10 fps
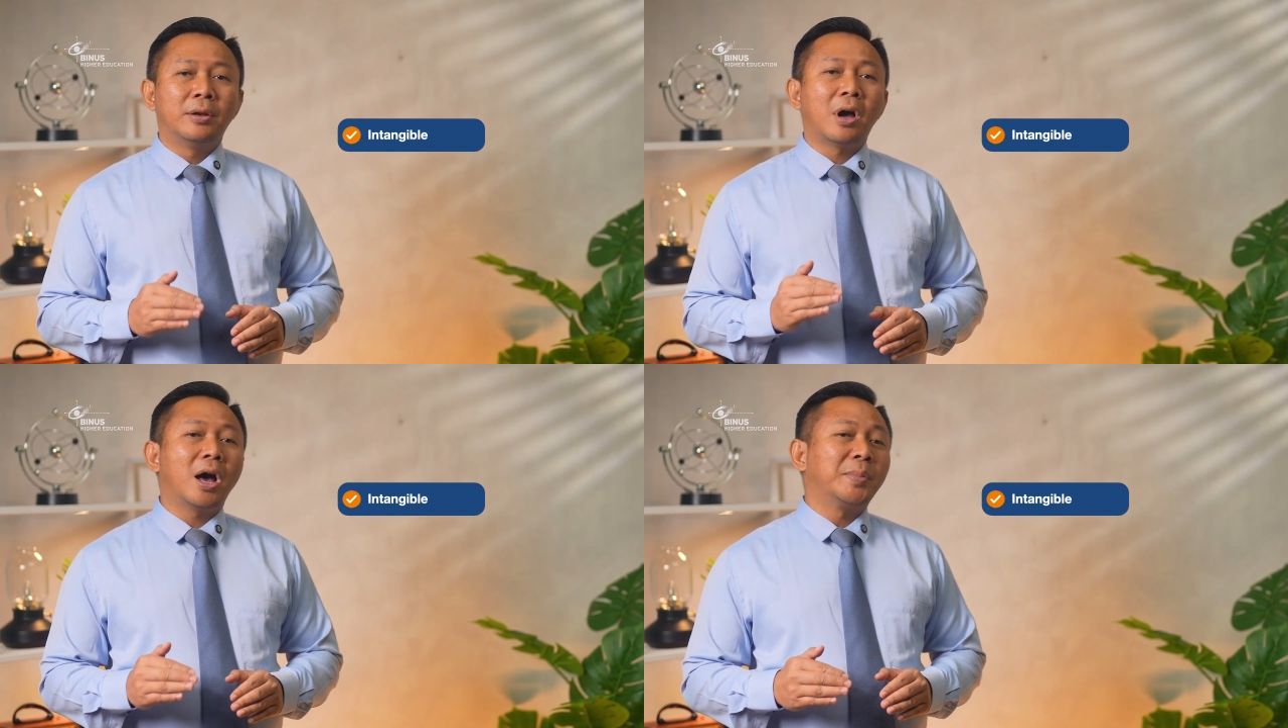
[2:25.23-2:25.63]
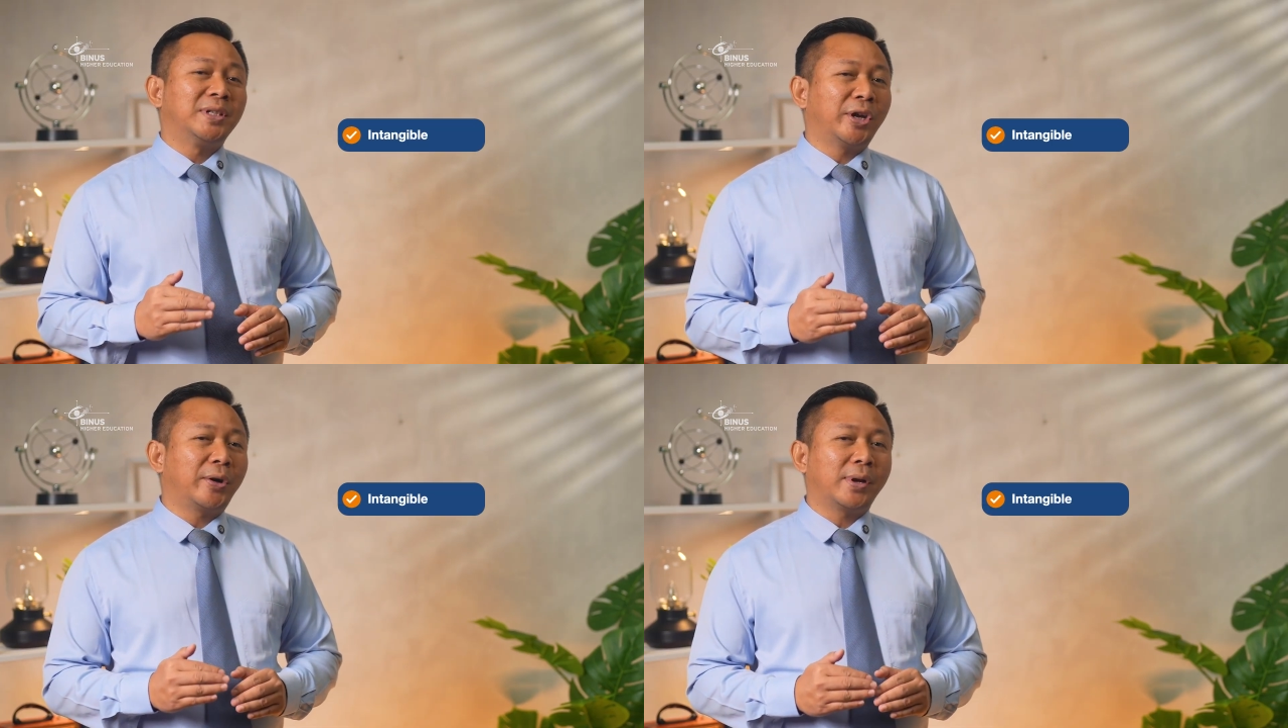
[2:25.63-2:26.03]

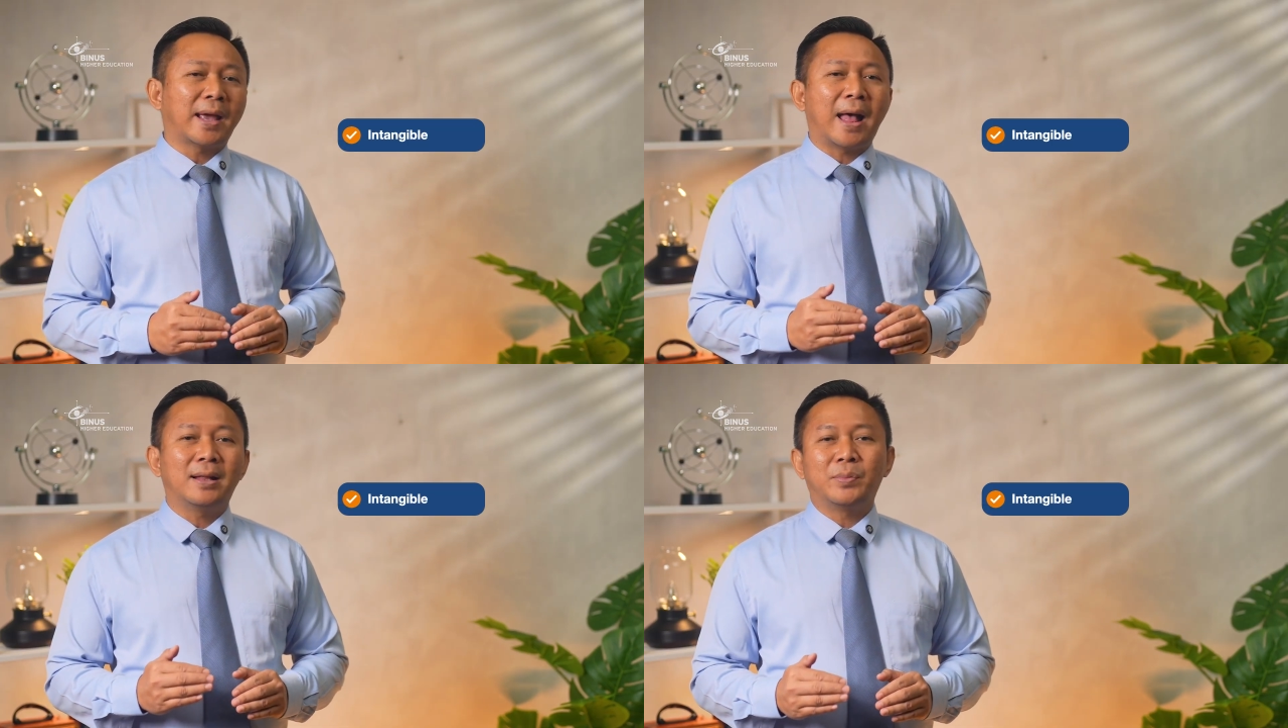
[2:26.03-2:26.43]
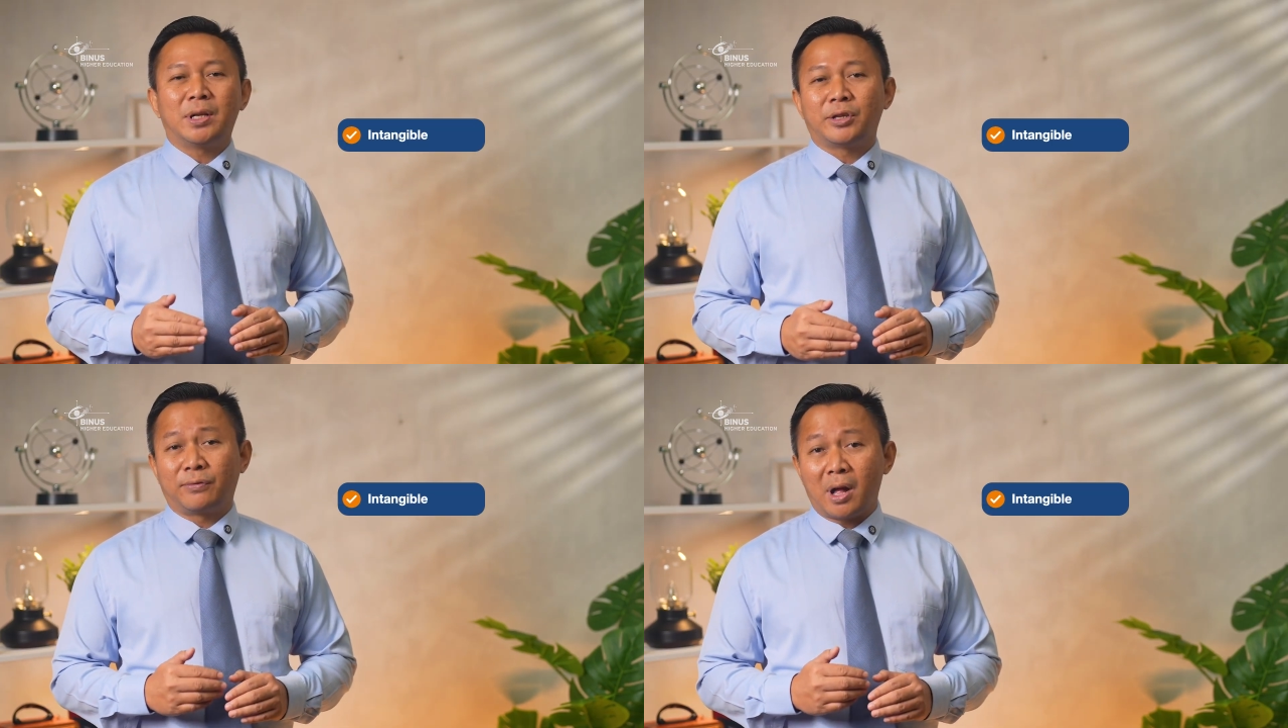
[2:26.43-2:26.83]
non-material
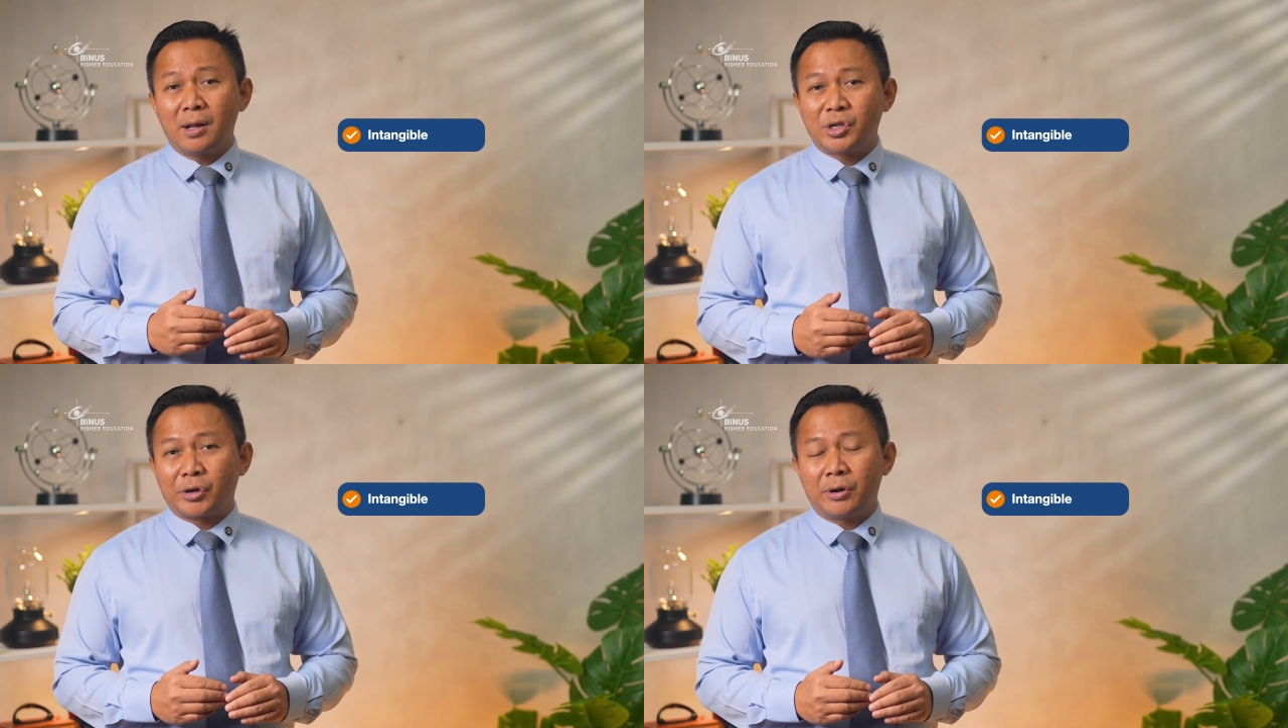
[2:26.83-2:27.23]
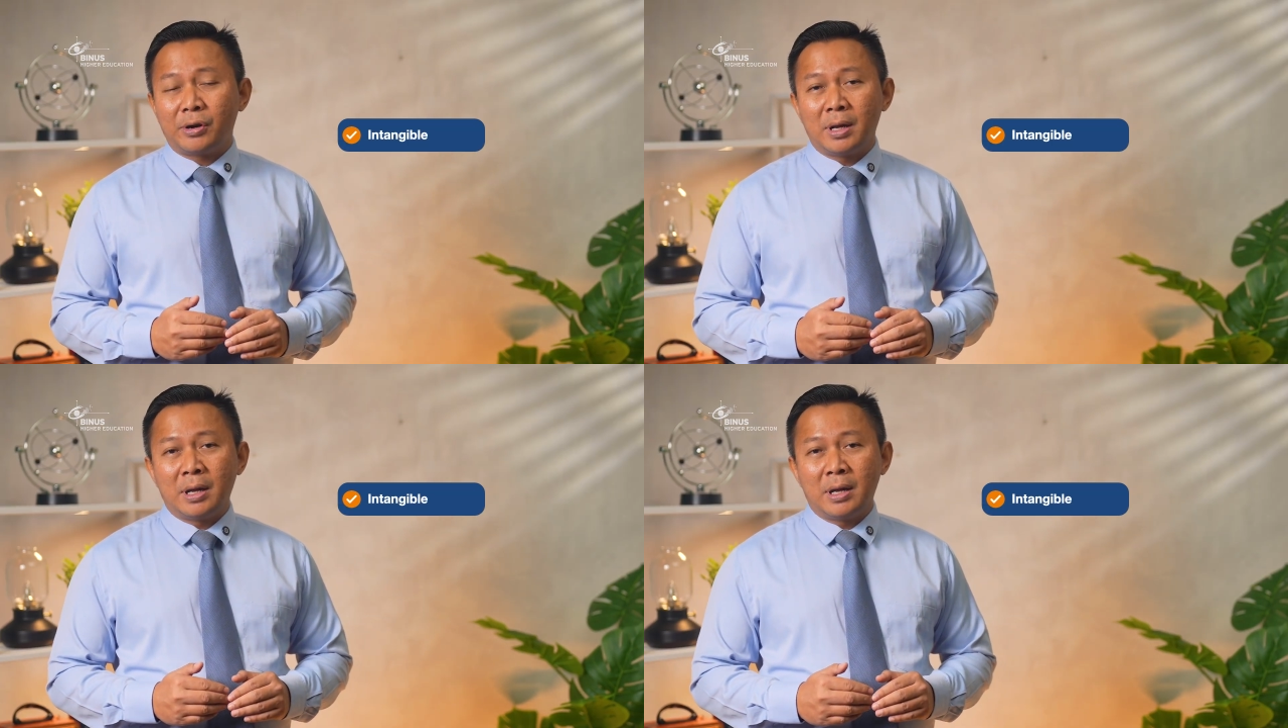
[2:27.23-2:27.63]
elements of culture,